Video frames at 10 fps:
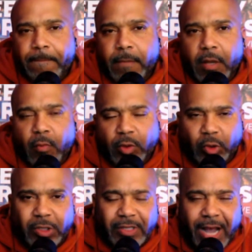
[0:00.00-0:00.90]
what you
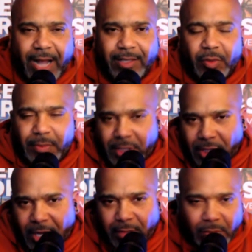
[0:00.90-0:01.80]
decide to
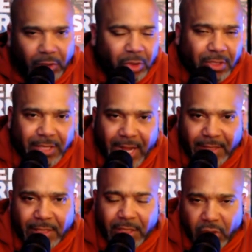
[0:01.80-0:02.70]
ingest, what you decide to
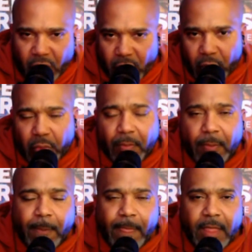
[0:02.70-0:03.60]
consume,
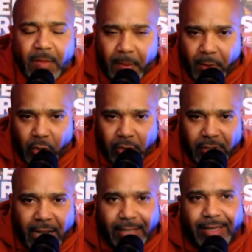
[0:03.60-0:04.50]
people you
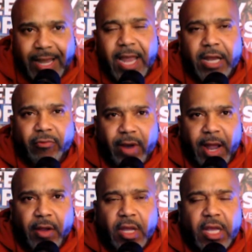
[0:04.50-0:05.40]
decide to hang around.
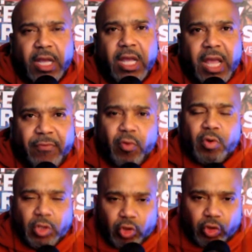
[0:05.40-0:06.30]
If you
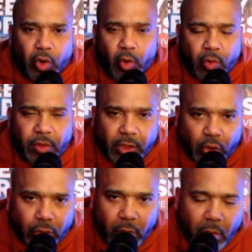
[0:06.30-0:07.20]
control the
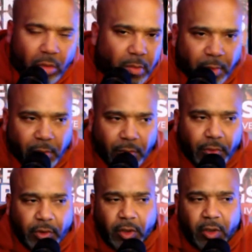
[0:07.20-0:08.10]
controllables,
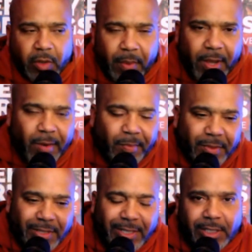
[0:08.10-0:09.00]
you're in a better
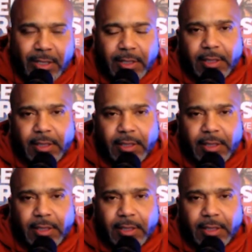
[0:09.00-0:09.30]
position.